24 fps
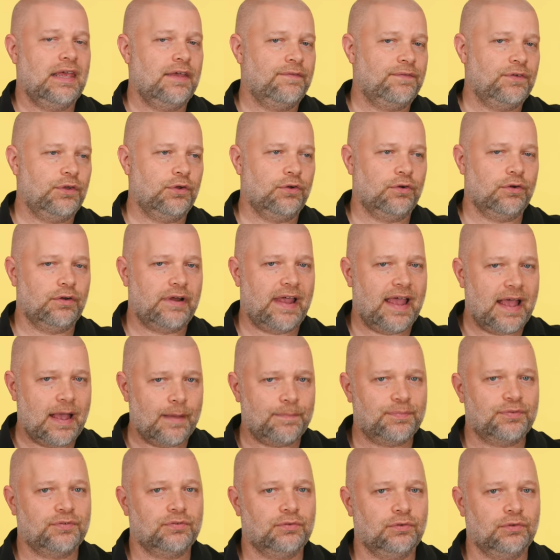if you're
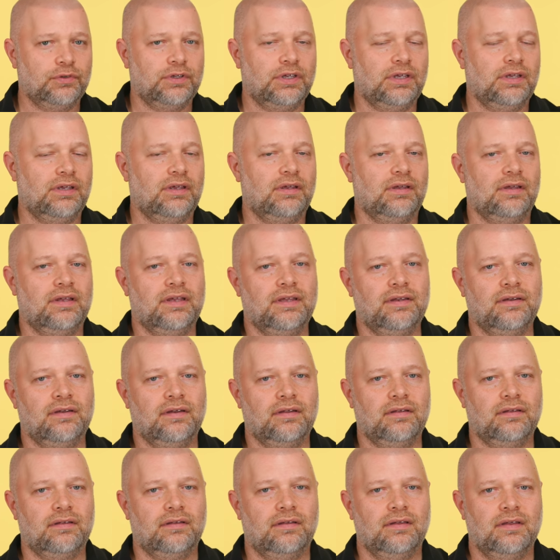absolutely in
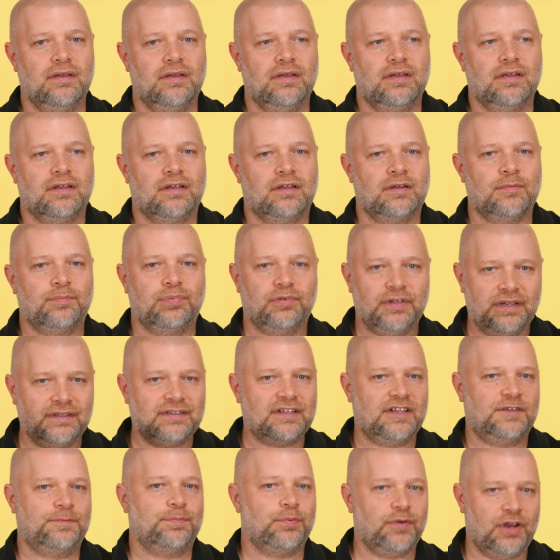complete
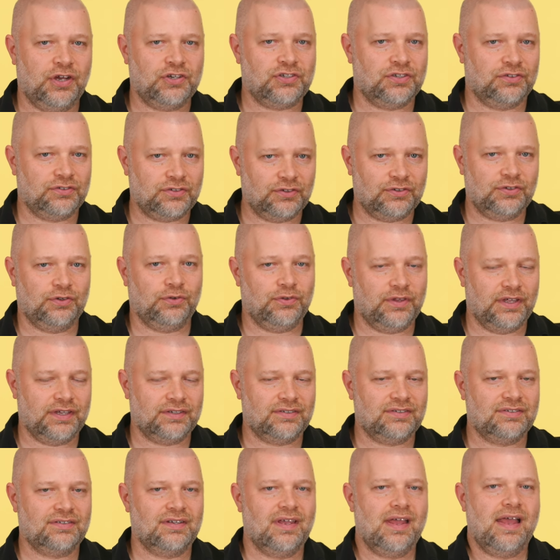desperation to do
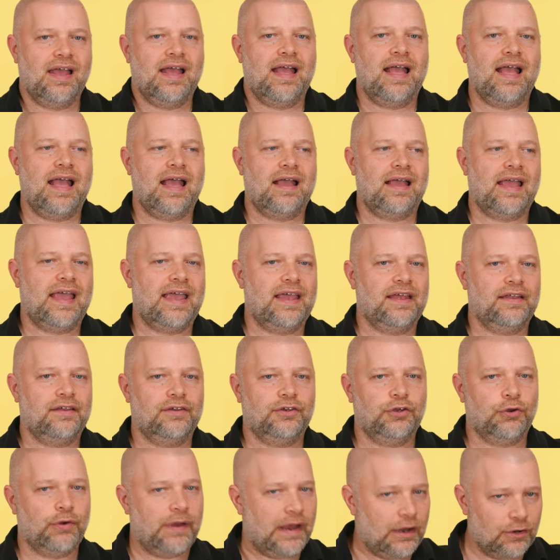this
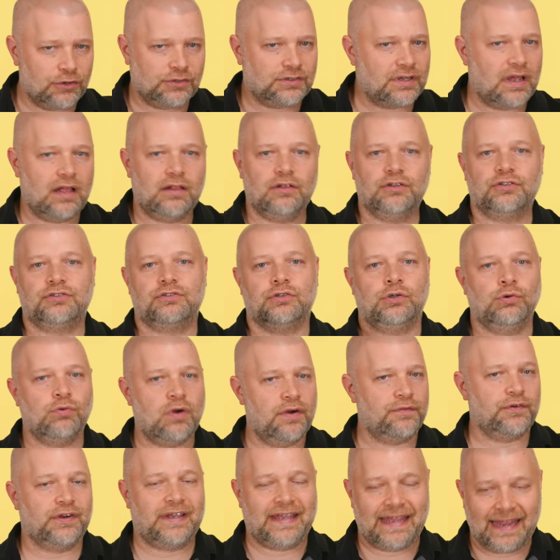and your hairstylist or
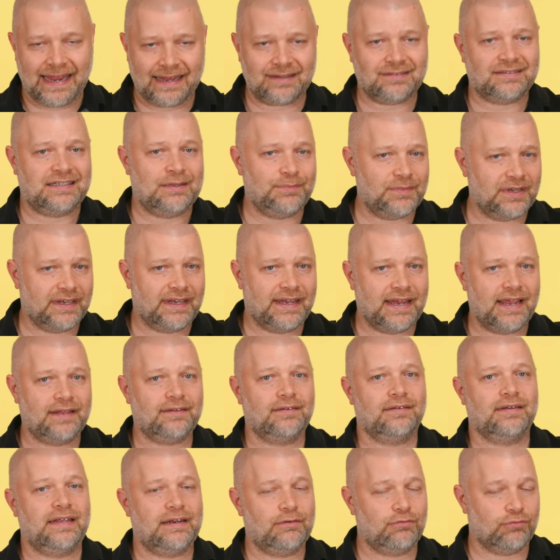whoever can't seem to
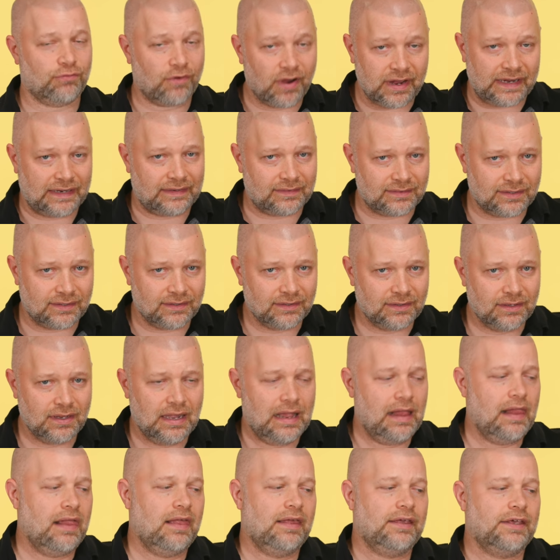get it right,
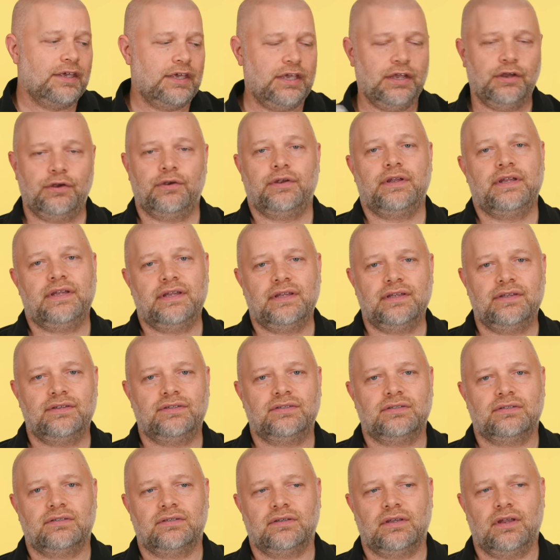here
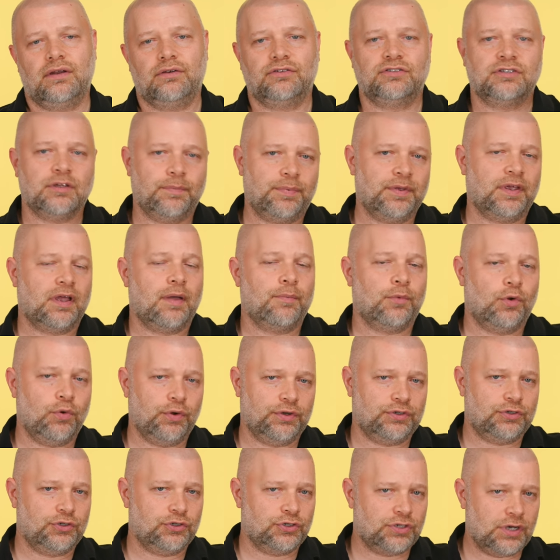is you know, something I'm
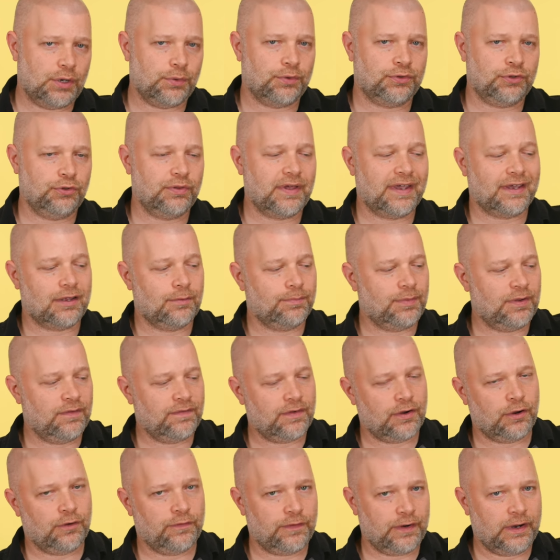going to share with you that could be
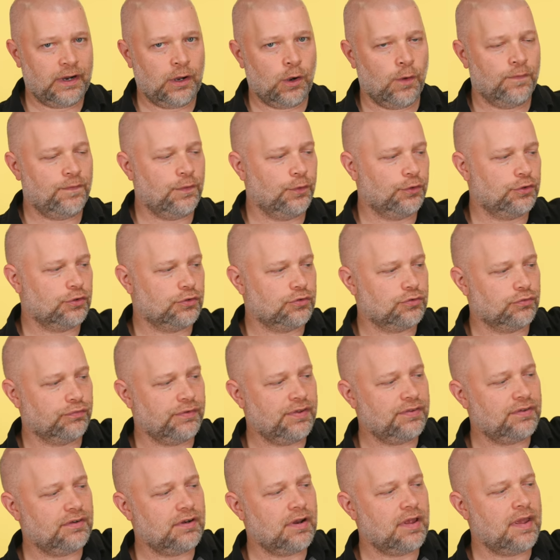very, very helpful. So the
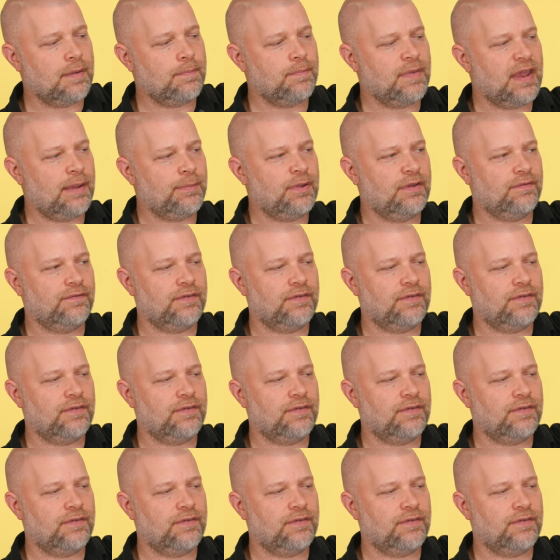reason it may be